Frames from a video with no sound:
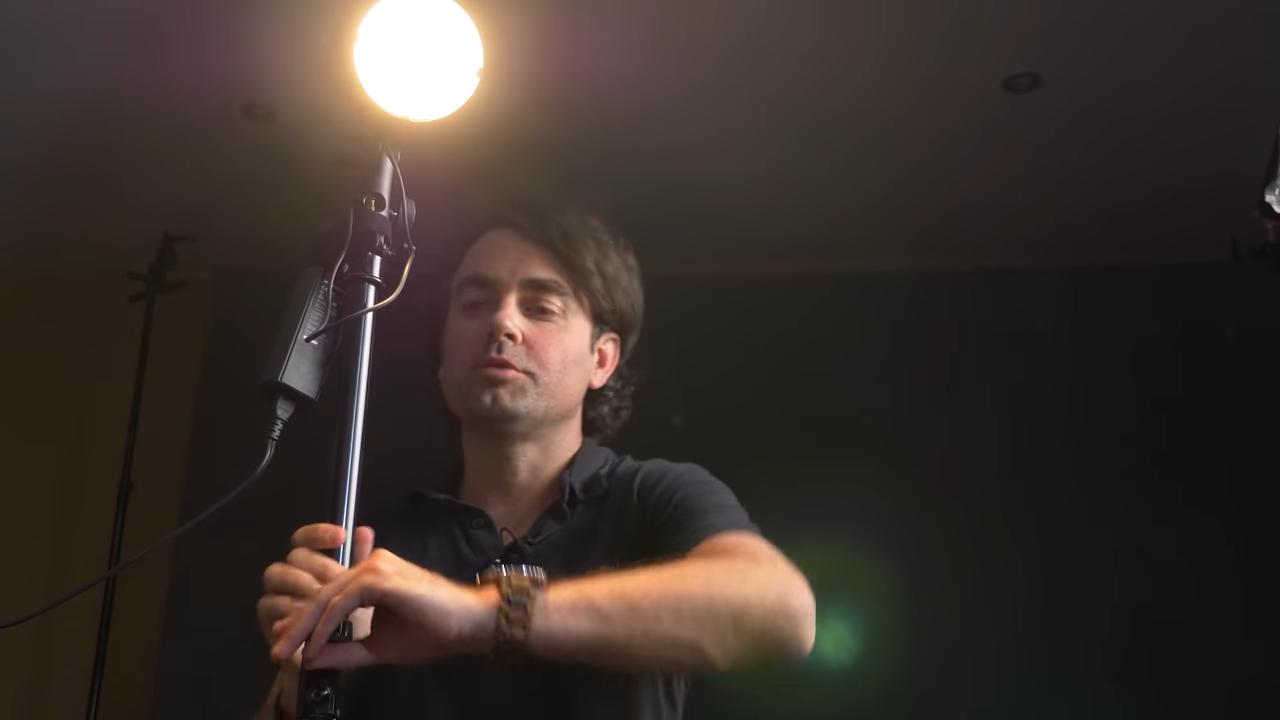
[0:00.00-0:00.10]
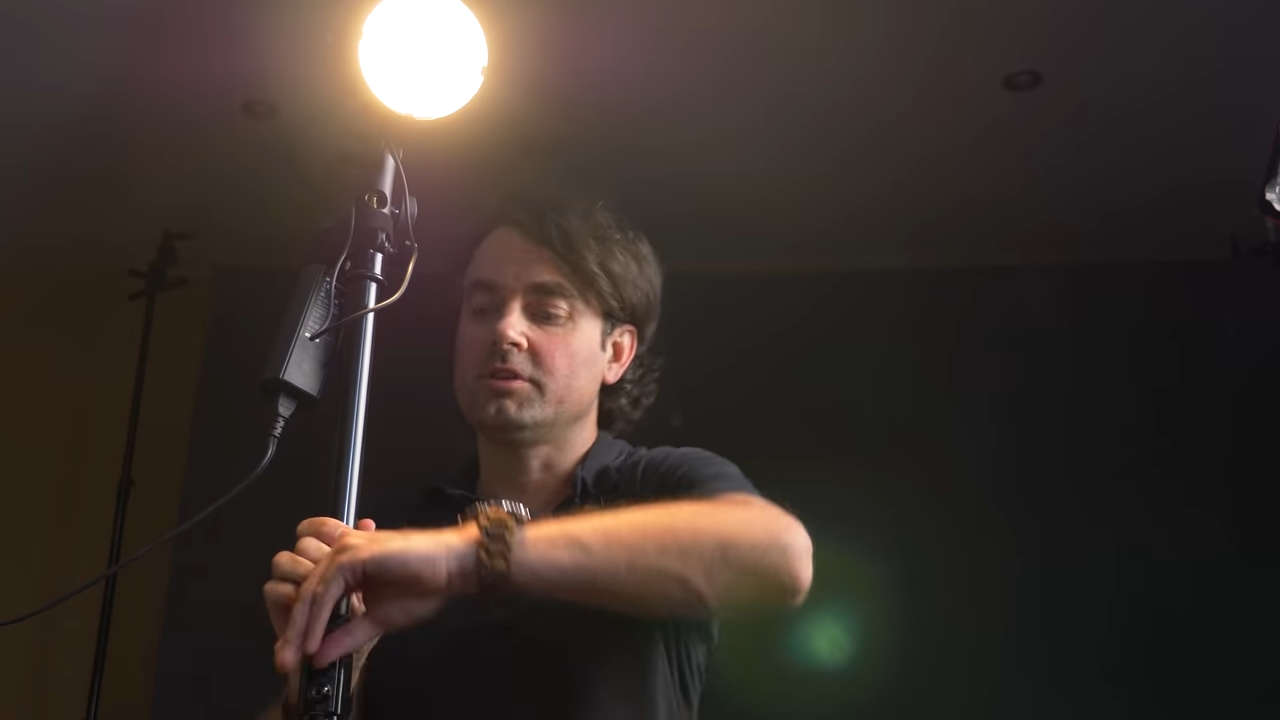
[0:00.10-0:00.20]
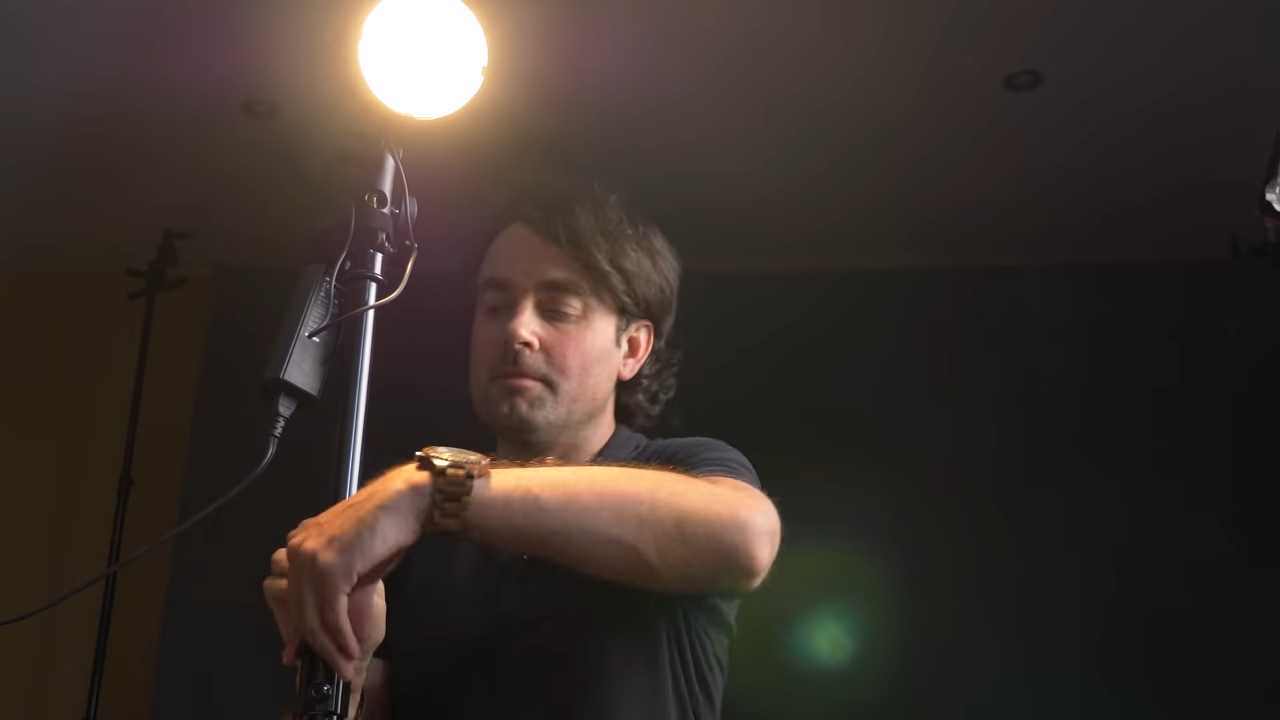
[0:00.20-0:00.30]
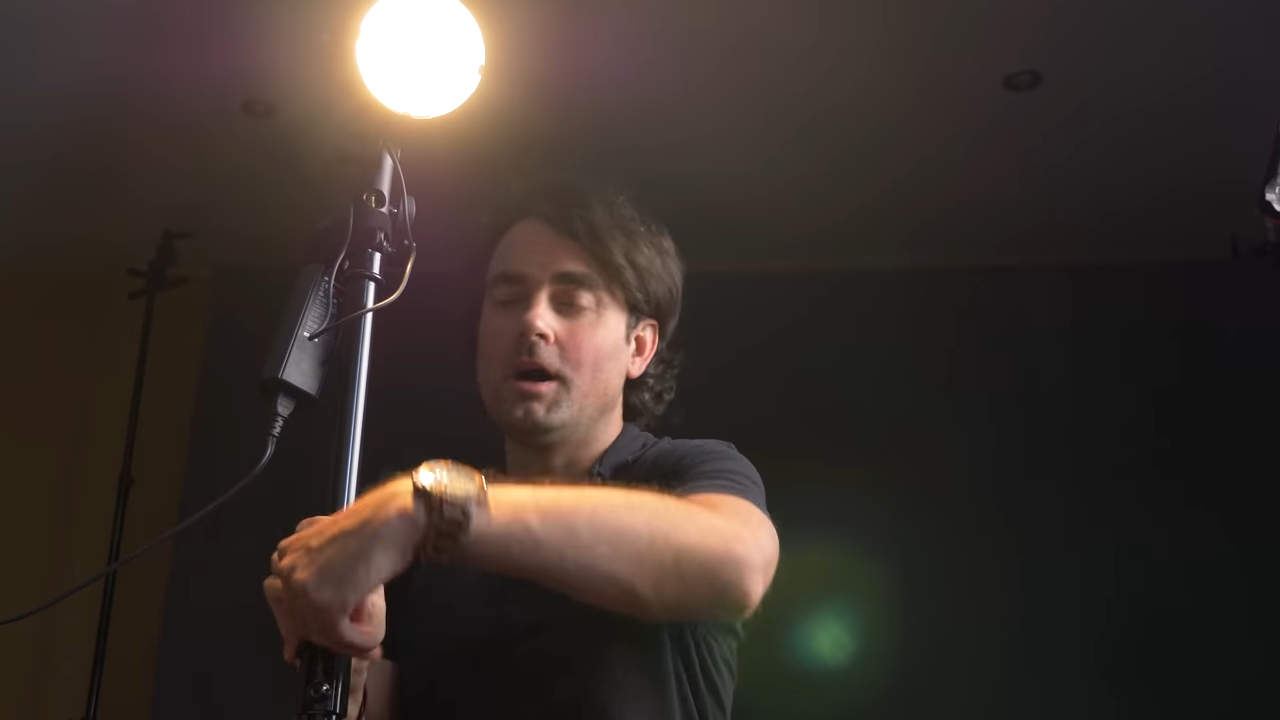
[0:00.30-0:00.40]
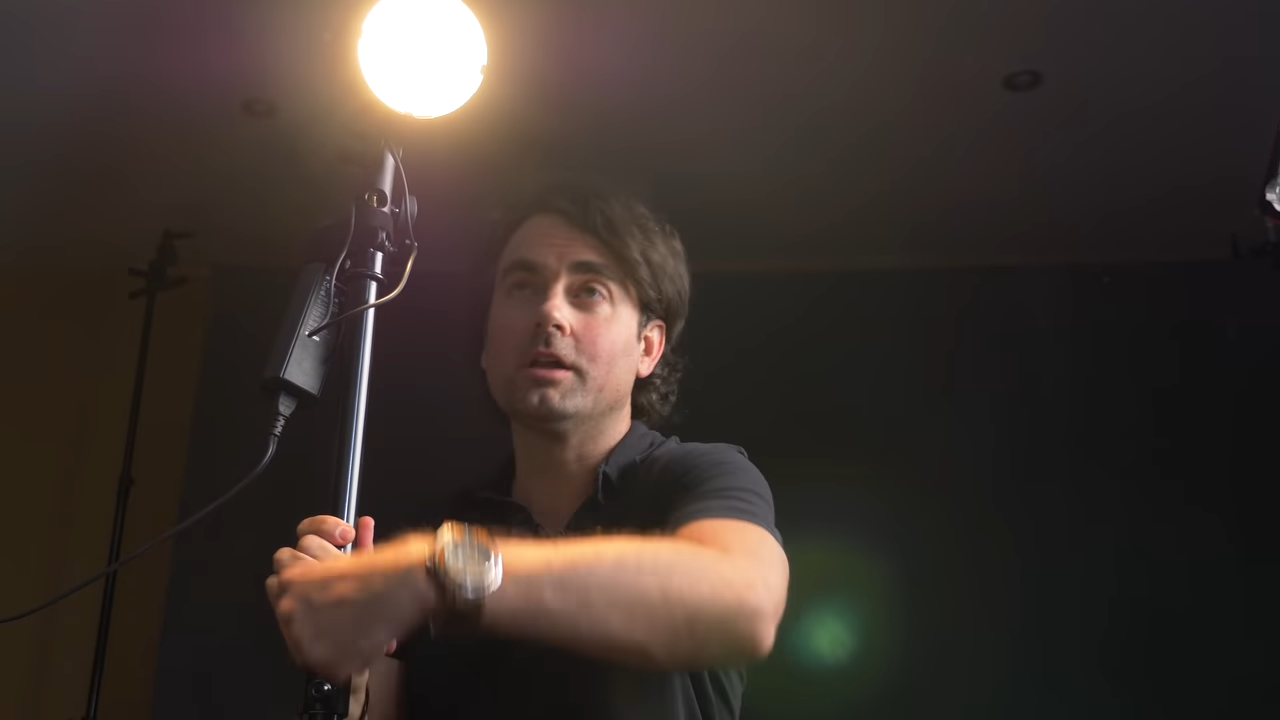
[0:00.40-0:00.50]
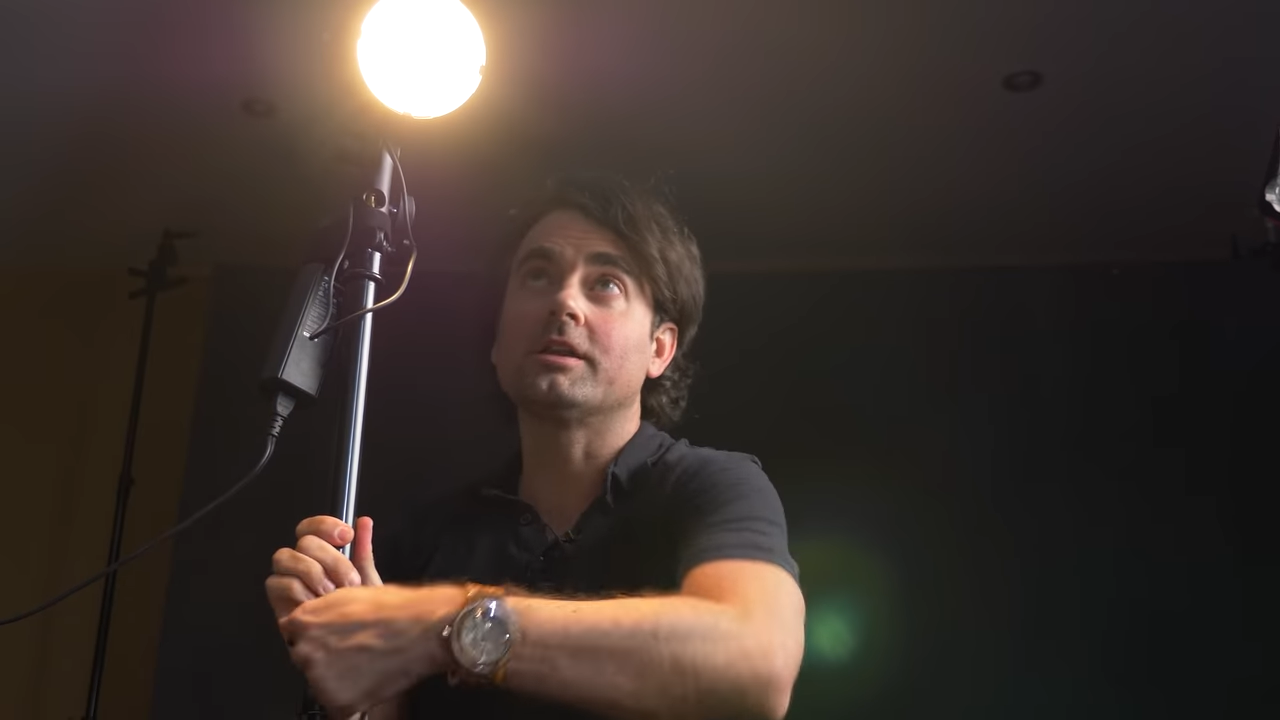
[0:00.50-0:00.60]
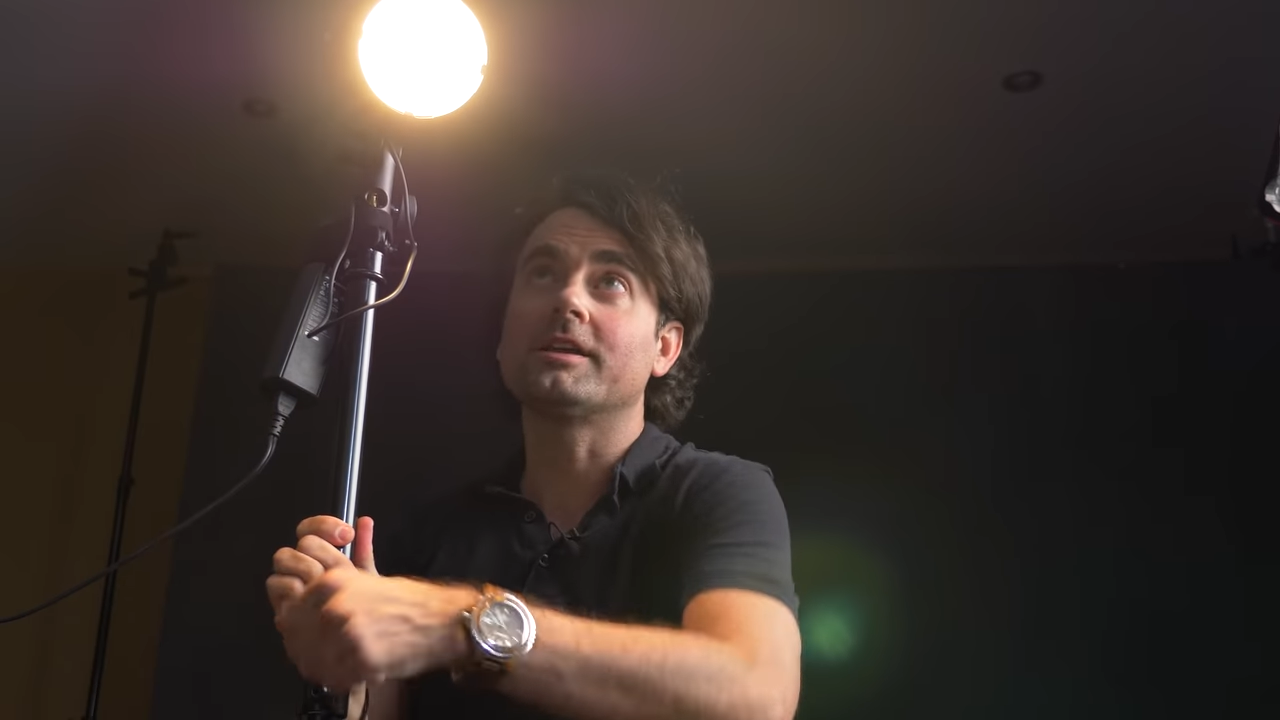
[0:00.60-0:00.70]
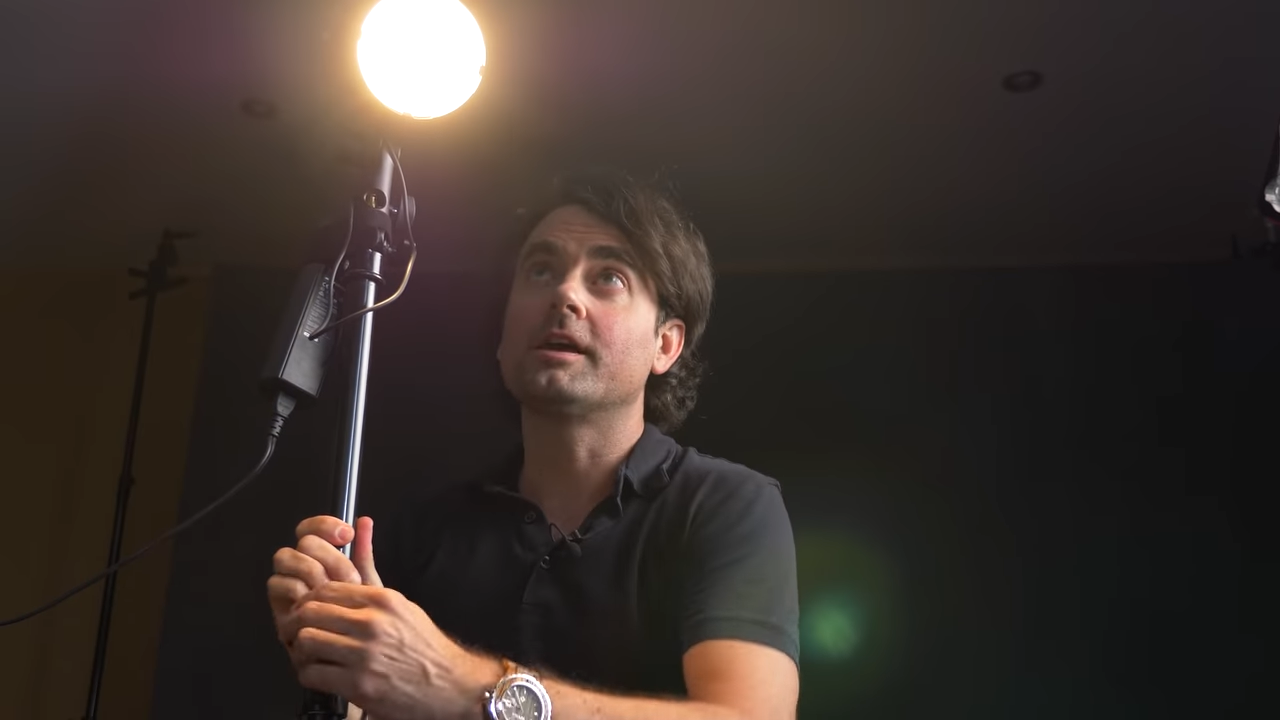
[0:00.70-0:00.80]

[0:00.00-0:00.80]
put the modeling